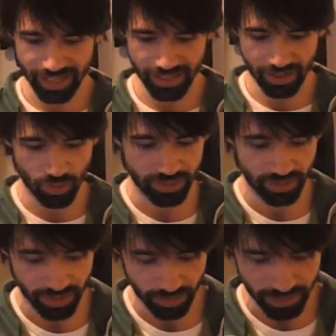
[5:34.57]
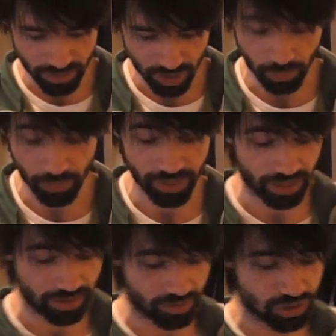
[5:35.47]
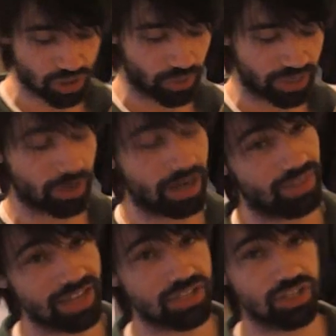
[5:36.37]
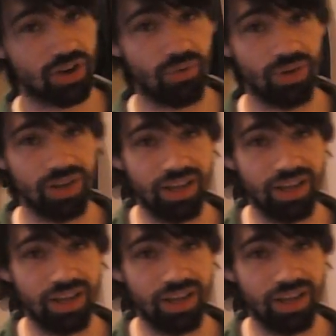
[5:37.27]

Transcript: uh, not quite the, the big Joe, but we got another Joe here, and that Joe,